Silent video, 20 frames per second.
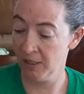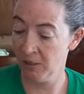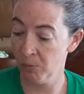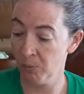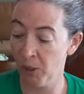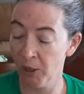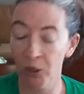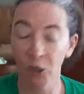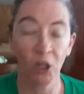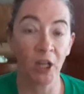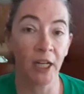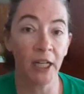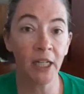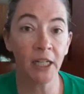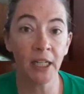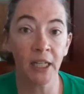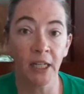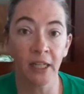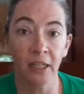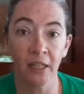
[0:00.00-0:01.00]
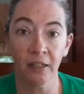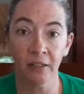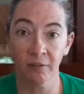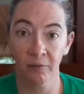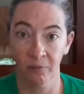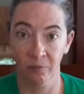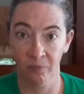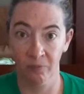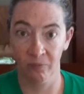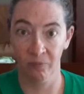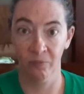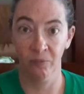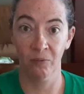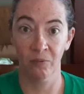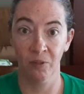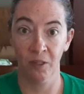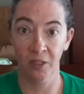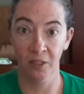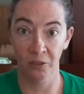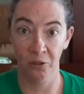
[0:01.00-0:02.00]
What you're going to need
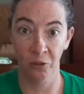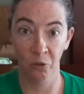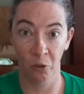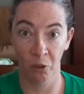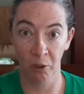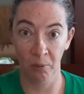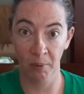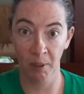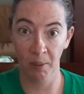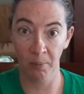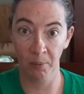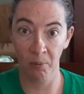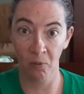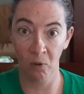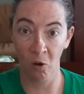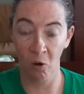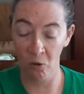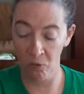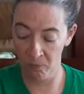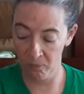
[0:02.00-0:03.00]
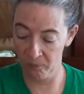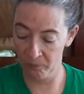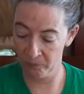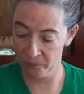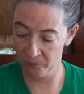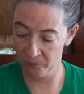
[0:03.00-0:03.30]
is a toilet paper roll,